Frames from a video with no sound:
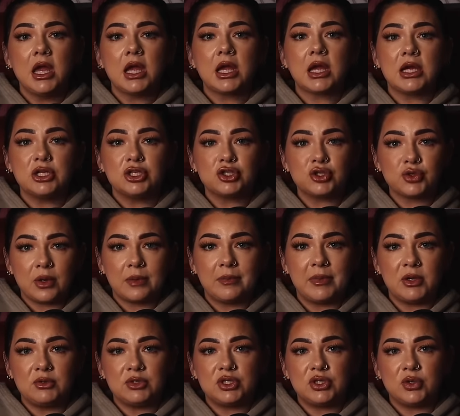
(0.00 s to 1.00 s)

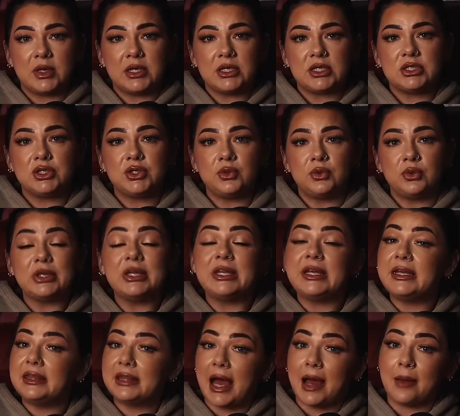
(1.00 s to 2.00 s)
contribute to it to
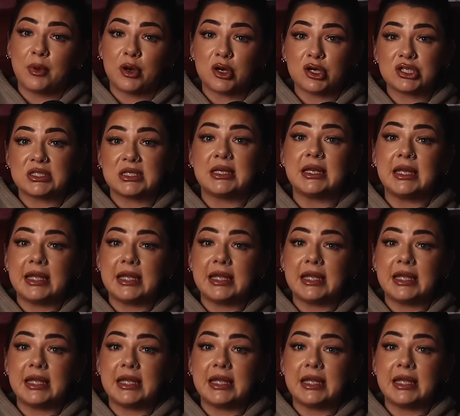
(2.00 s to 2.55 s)
lead that person